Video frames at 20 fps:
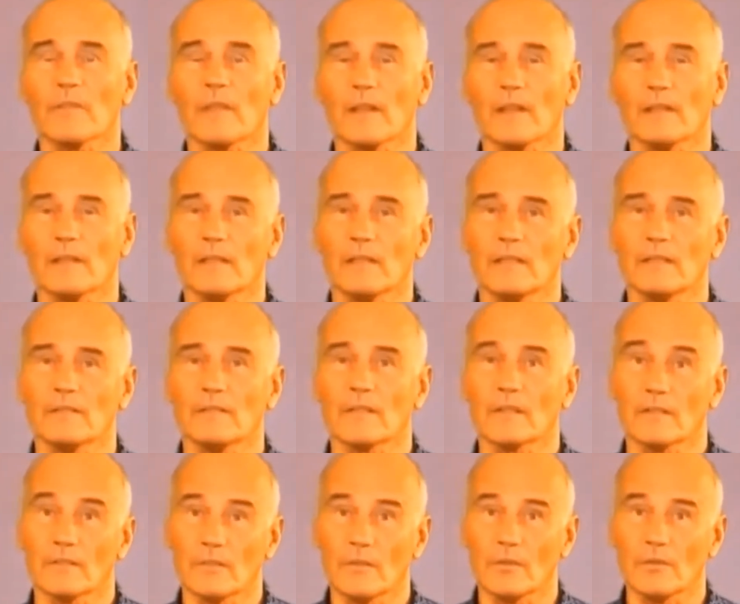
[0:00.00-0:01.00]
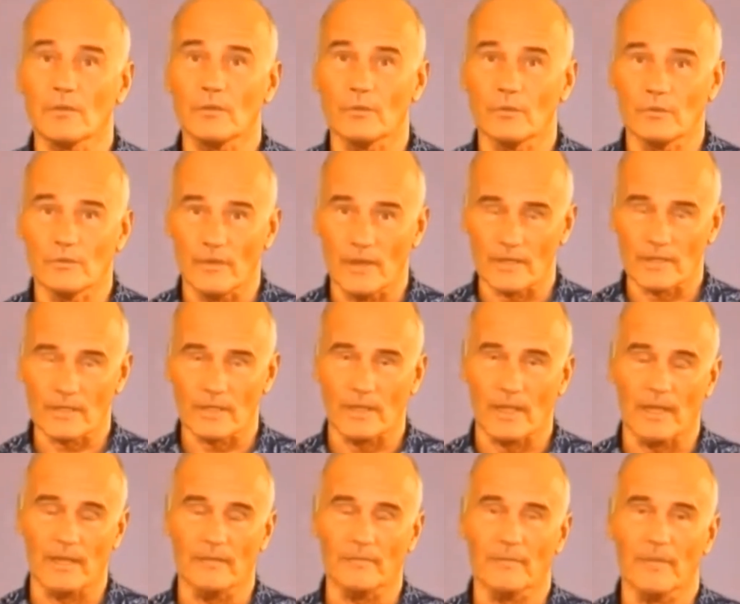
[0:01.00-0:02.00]
that I needed to continue to
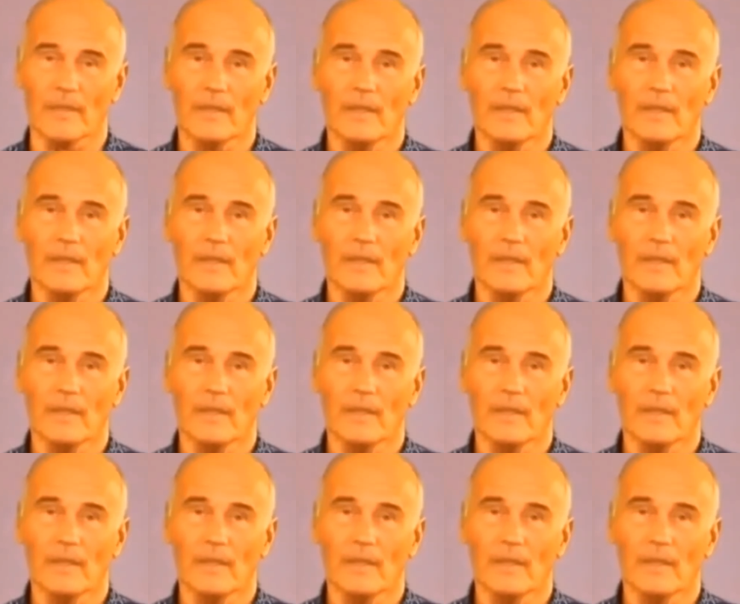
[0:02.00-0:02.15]
investigate.